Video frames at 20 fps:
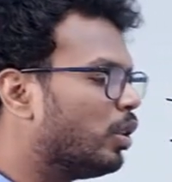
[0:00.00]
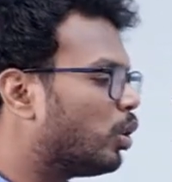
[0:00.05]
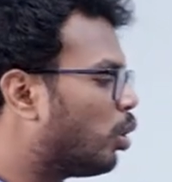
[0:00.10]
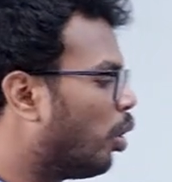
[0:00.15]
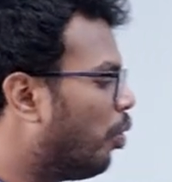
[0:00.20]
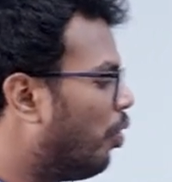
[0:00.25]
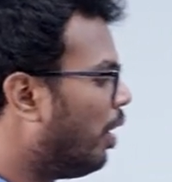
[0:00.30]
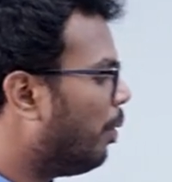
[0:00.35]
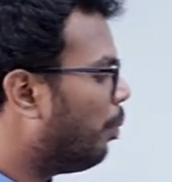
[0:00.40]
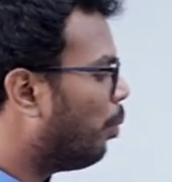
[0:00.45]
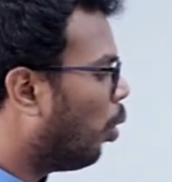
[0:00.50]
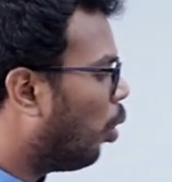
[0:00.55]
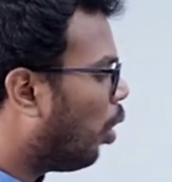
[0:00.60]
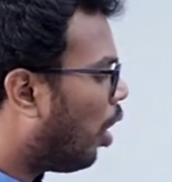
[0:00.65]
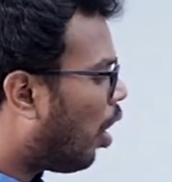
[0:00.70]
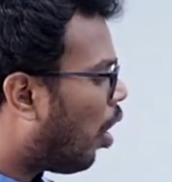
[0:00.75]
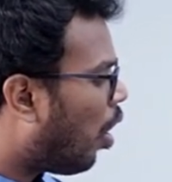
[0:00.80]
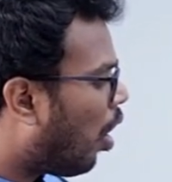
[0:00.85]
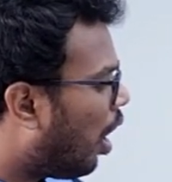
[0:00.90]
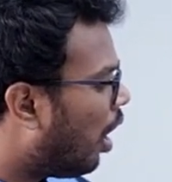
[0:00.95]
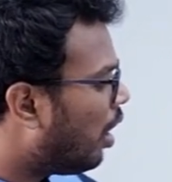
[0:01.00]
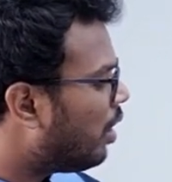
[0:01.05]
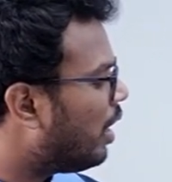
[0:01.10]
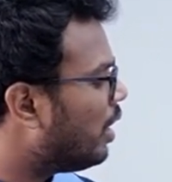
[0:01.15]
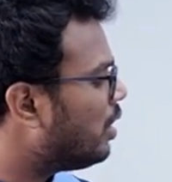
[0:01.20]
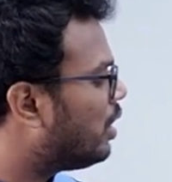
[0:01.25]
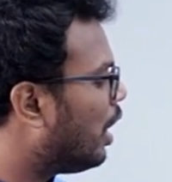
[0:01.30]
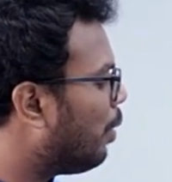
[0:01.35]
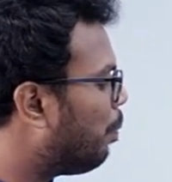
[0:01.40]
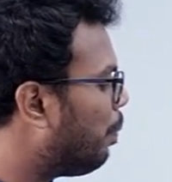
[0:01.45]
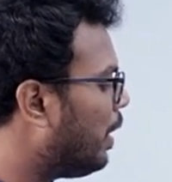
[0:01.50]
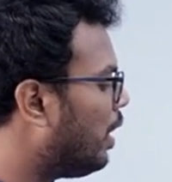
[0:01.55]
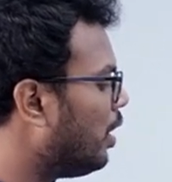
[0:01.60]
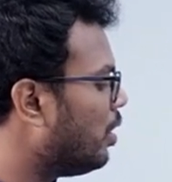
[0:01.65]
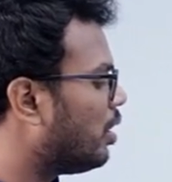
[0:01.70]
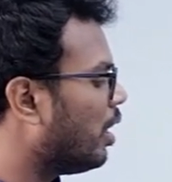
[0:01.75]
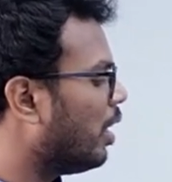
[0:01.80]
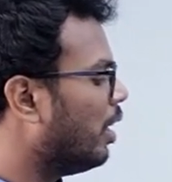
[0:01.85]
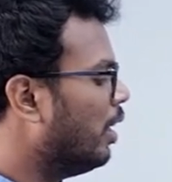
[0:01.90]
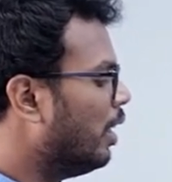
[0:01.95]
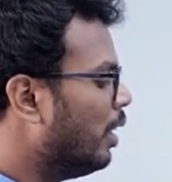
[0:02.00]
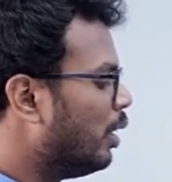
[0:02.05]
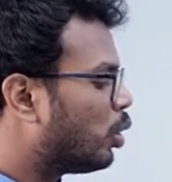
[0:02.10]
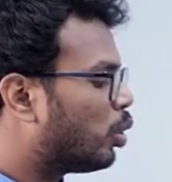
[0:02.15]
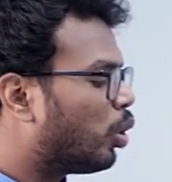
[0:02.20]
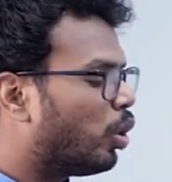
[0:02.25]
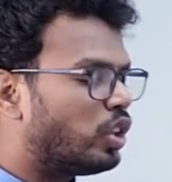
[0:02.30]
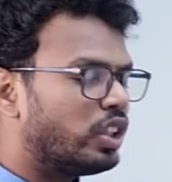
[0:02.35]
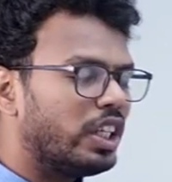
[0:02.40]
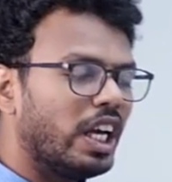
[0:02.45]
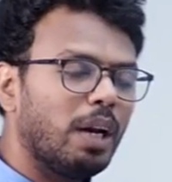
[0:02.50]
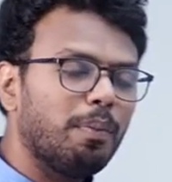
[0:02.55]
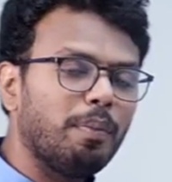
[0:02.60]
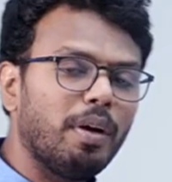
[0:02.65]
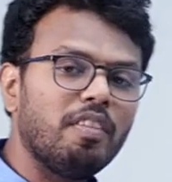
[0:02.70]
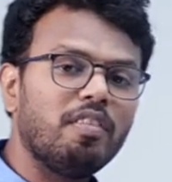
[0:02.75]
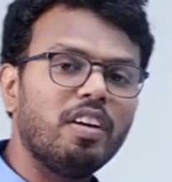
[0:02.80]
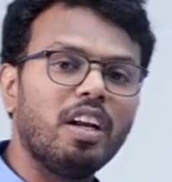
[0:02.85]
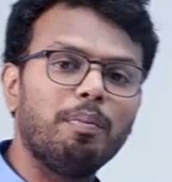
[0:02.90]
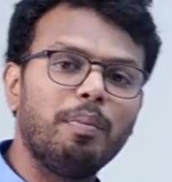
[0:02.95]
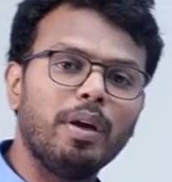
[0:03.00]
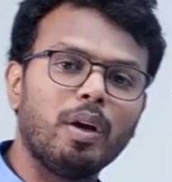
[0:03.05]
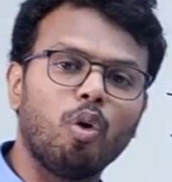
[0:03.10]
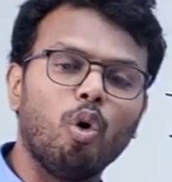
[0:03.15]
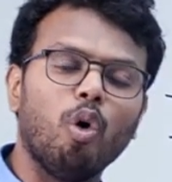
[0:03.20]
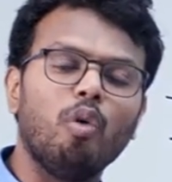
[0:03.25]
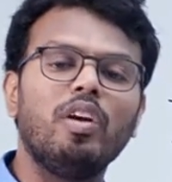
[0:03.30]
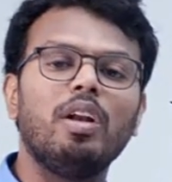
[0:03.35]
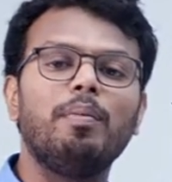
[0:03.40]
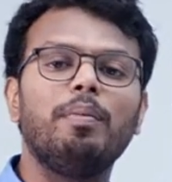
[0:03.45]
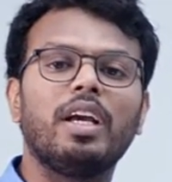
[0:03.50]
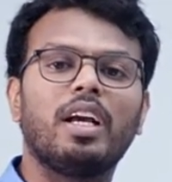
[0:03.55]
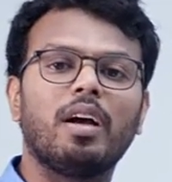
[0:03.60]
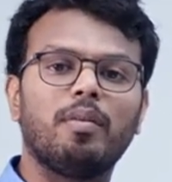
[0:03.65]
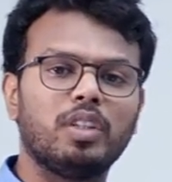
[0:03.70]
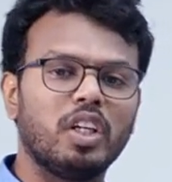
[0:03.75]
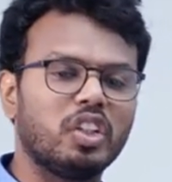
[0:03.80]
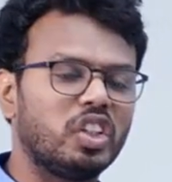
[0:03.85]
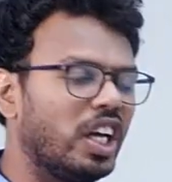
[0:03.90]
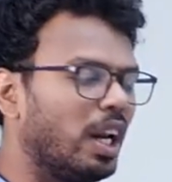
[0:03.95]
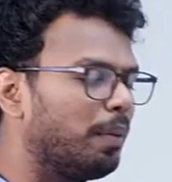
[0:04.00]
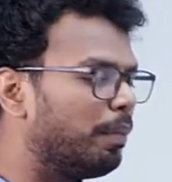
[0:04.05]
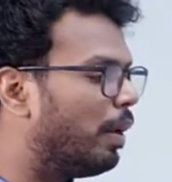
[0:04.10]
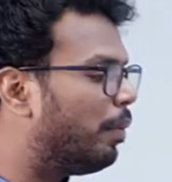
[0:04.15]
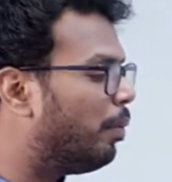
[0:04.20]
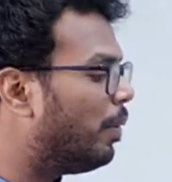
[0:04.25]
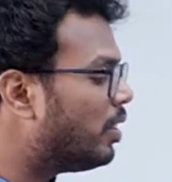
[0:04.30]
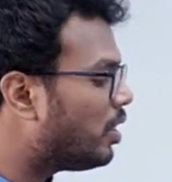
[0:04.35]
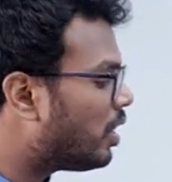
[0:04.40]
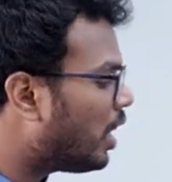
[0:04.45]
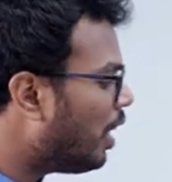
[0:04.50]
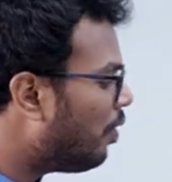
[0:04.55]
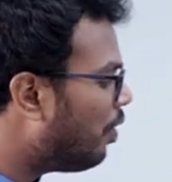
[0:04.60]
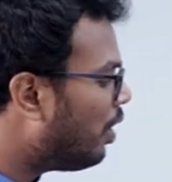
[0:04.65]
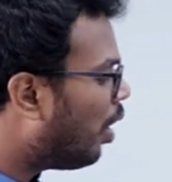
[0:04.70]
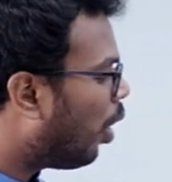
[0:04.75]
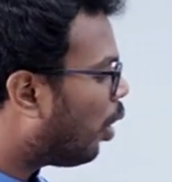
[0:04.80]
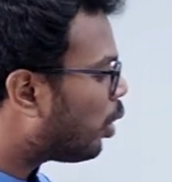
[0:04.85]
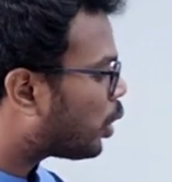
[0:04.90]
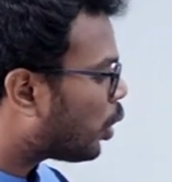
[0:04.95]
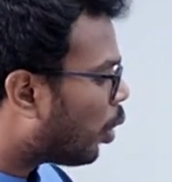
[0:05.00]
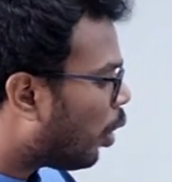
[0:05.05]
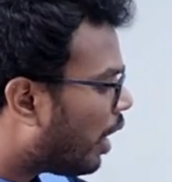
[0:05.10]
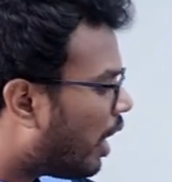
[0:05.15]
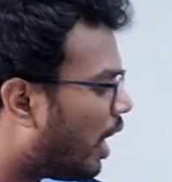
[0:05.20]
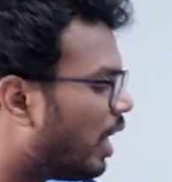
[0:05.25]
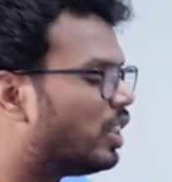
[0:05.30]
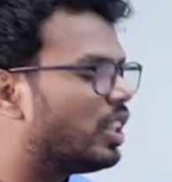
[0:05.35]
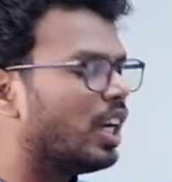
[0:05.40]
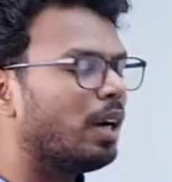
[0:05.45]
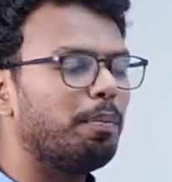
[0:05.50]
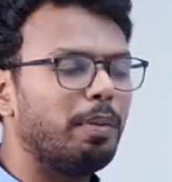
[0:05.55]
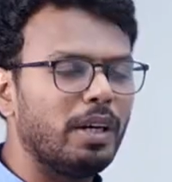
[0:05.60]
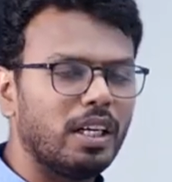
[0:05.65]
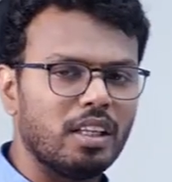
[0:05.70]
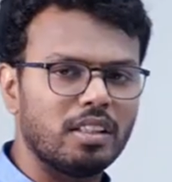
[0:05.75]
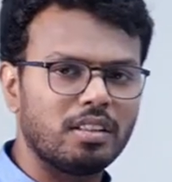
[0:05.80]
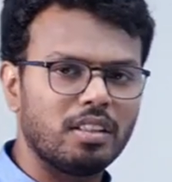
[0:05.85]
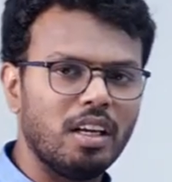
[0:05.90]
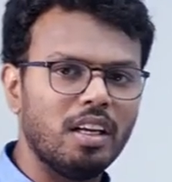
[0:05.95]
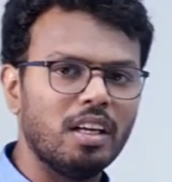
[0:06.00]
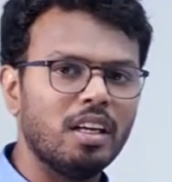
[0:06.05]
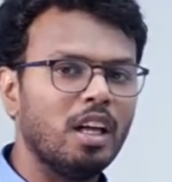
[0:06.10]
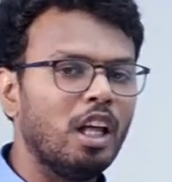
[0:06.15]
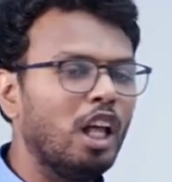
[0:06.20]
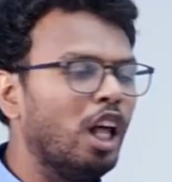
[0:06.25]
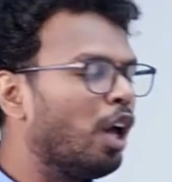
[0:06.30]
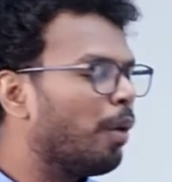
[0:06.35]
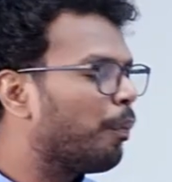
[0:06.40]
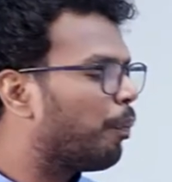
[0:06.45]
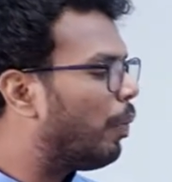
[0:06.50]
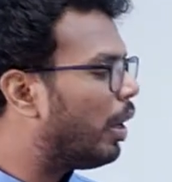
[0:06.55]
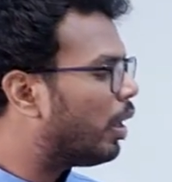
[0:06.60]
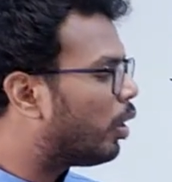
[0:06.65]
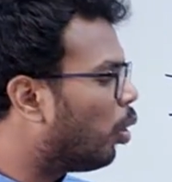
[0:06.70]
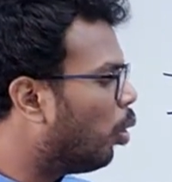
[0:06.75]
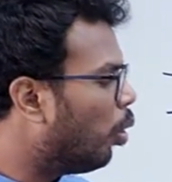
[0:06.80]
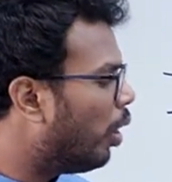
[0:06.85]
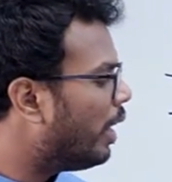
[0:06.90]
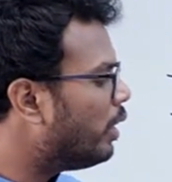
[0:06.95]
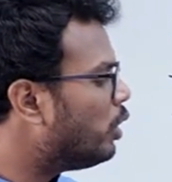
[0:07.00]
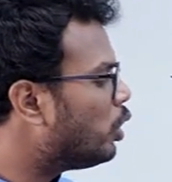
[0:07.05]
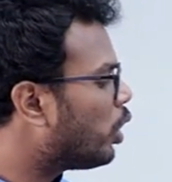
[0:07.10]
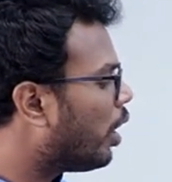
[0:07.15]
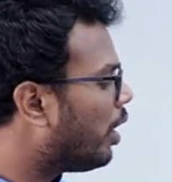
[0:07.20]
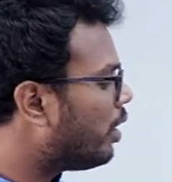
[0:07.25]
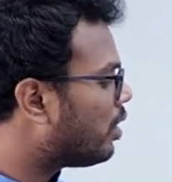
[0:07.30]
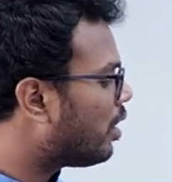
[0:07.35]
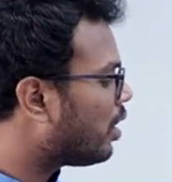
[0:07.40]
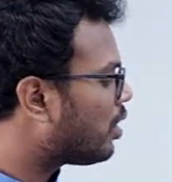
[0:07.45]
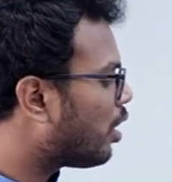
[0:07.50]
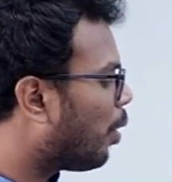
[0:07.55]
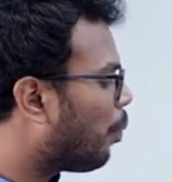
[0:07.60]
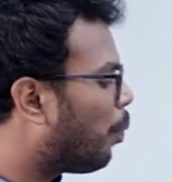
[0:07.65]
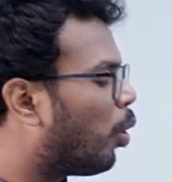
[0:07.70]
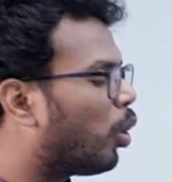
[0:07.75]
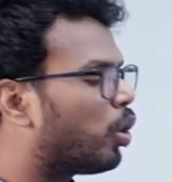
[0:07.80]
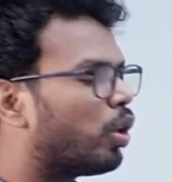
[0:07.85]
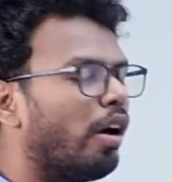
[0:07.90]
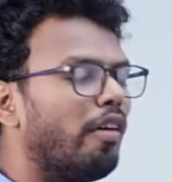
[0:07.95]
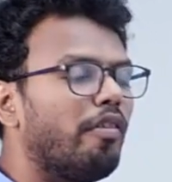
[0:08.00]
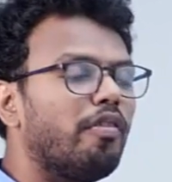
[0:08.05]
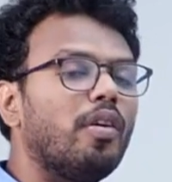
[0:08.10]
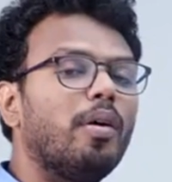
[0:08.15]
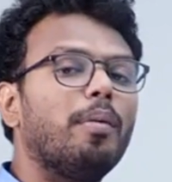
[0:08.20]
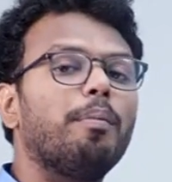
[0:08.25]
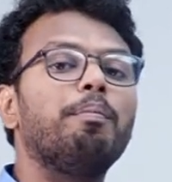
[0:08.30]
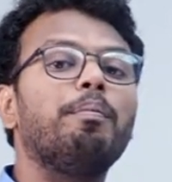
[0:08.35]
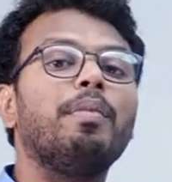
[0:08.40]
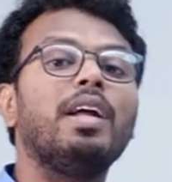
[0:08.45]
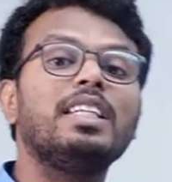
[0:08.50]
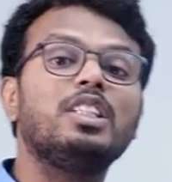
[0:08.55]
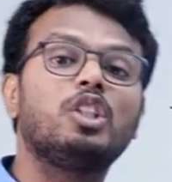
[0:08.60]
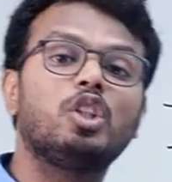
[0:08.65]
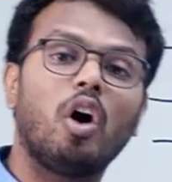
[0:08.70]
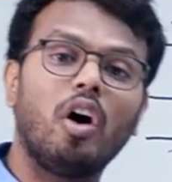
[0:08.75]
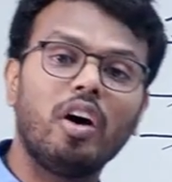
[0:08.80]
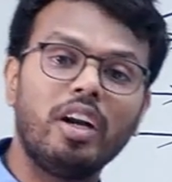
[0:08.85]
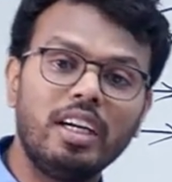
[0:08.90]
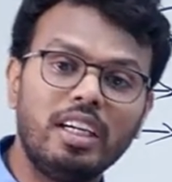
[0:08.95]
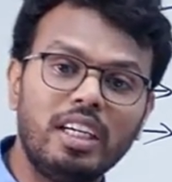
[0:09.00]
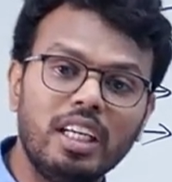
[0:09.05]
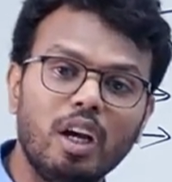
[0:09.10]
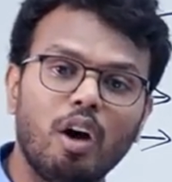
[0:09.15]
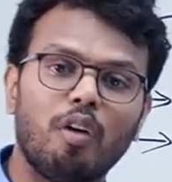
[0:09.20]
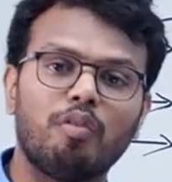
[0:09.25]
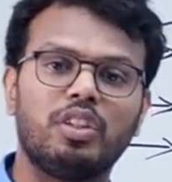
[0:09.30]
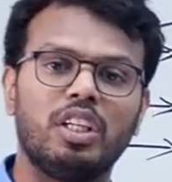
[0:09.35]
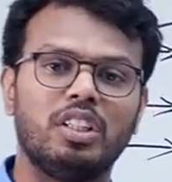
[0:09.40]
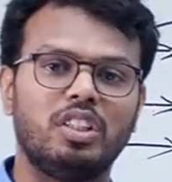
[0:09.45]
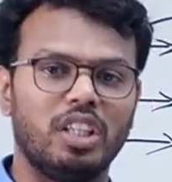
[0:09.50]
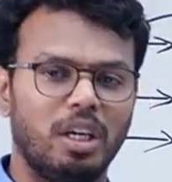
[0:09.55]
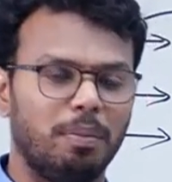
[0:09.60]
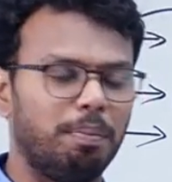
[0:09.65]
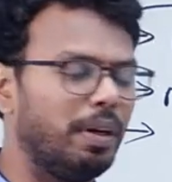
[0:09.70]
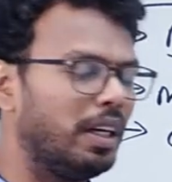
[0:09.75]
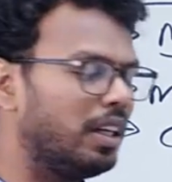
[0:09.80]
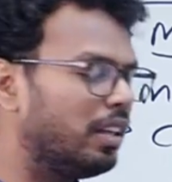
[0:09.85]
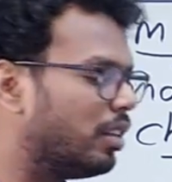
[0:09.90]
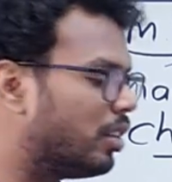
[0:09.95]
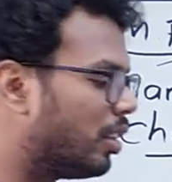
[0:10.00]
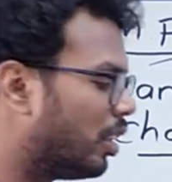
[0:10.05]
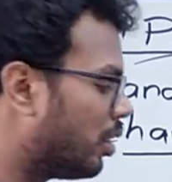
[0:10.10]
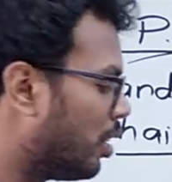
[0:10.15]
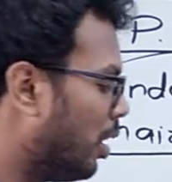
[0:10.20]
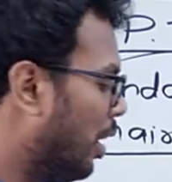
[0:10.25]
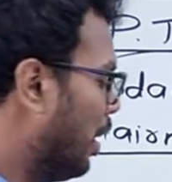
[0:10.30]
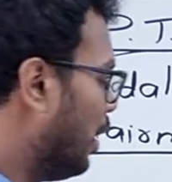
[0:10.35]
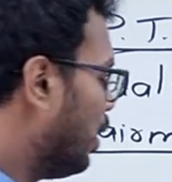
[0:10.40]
So when all the ZPTC, so chairman will be, who will become the chairman means he will also a ZPTC, but who enjoys the support of majority of the ZPTCs.